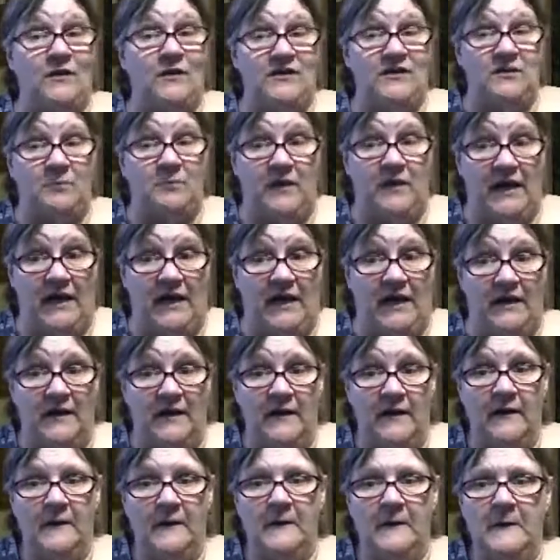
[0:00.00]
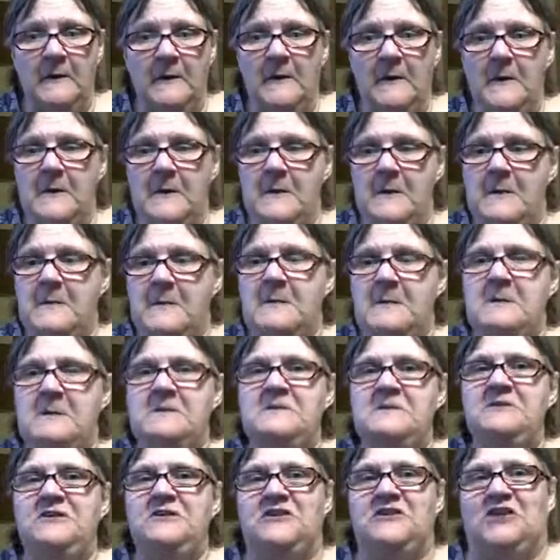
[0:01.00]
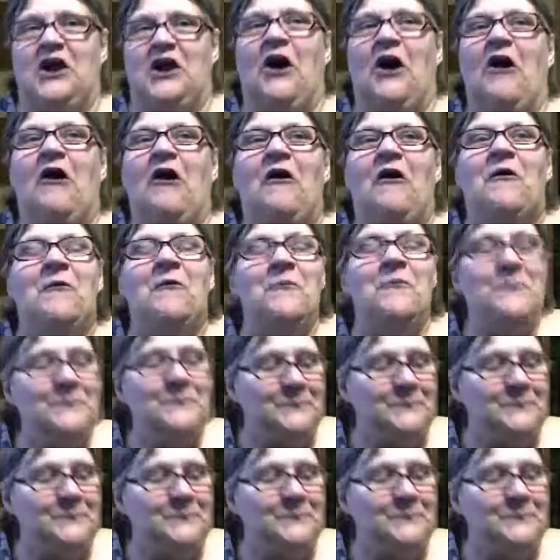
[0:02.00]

went to bed. So